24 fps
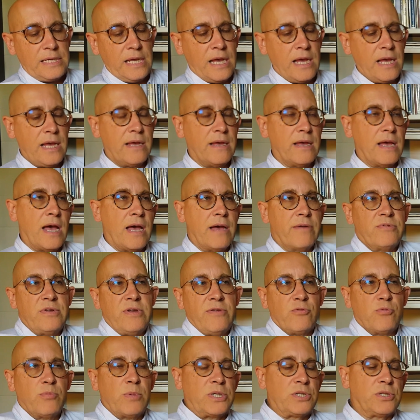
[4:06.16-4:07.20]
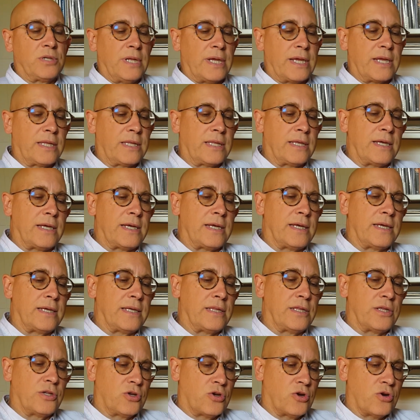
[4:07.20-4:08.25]
I've never much liked
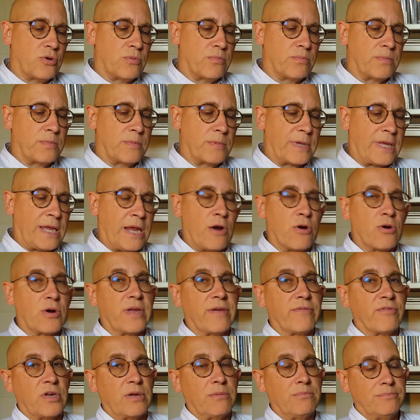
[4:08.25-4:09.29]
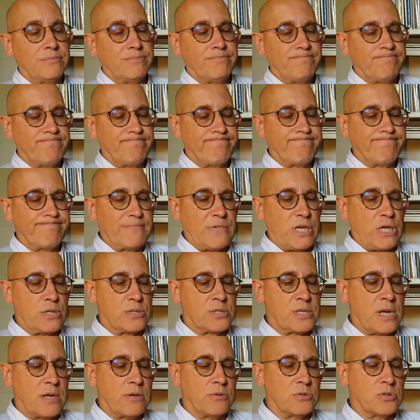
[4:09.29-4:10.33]
the term caregiving.
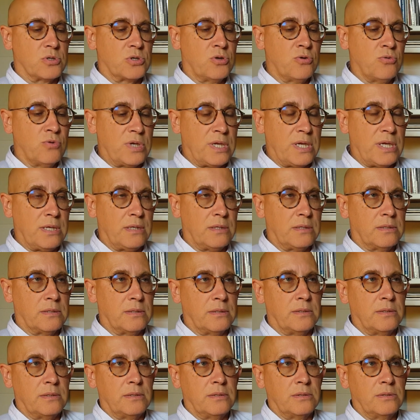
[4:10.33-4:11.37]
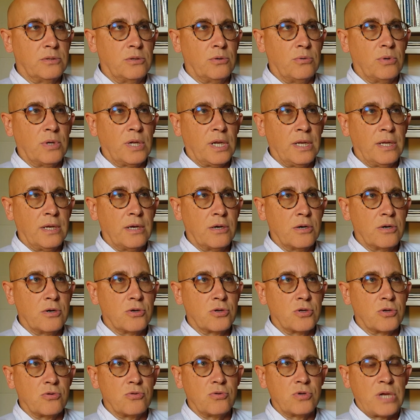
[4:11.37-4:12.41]
It sounds too neat, too
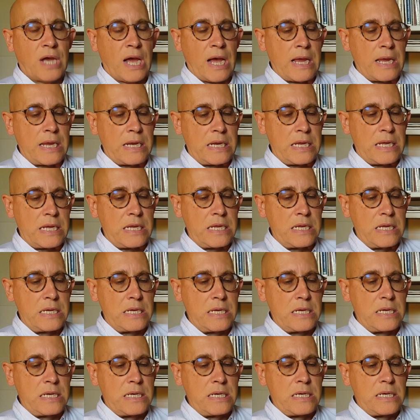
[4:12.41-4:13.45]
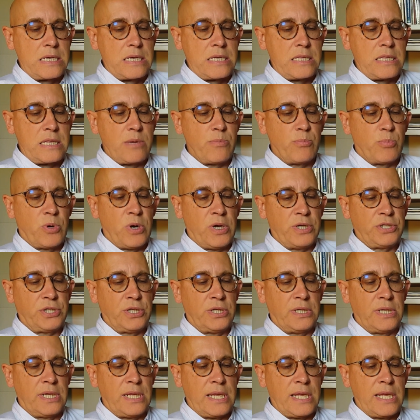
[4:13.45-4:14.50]
clear, too tidy. The
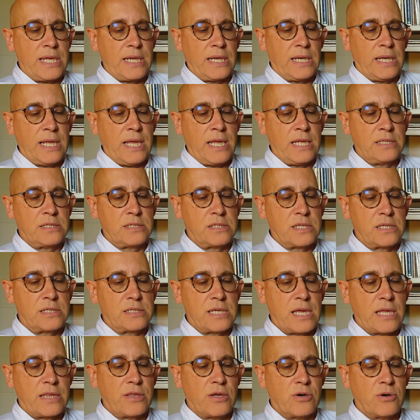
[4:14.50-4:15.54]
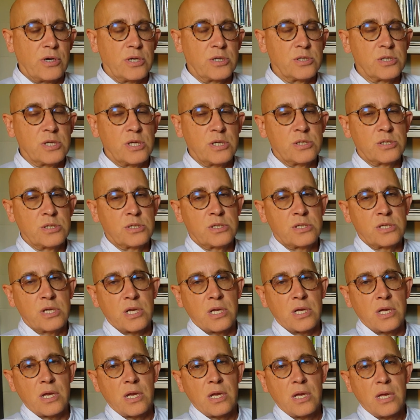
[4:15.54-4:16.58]
impression it lends is that there exists
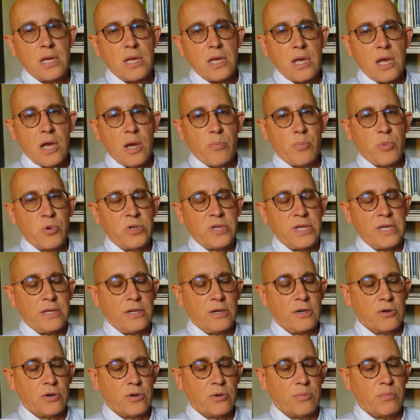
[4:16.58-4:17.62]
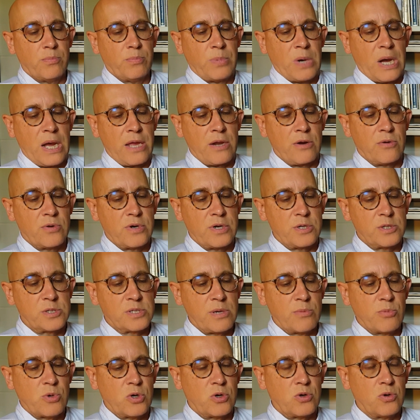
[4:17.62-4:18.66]
a particular binary,
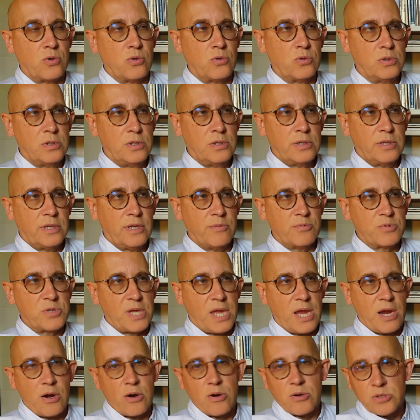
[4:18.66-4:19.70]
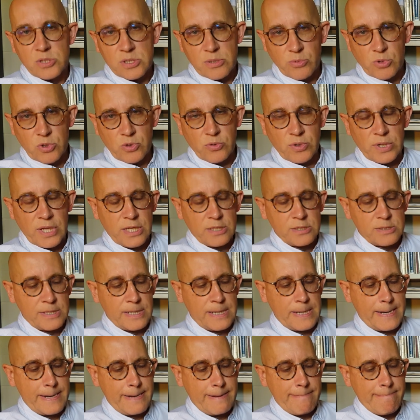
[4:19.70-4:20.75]
someone who gives care, someone who
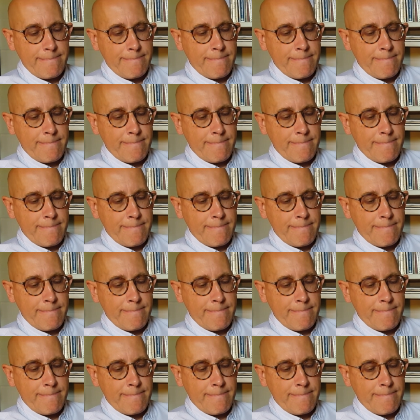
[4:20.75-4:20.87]
gets it.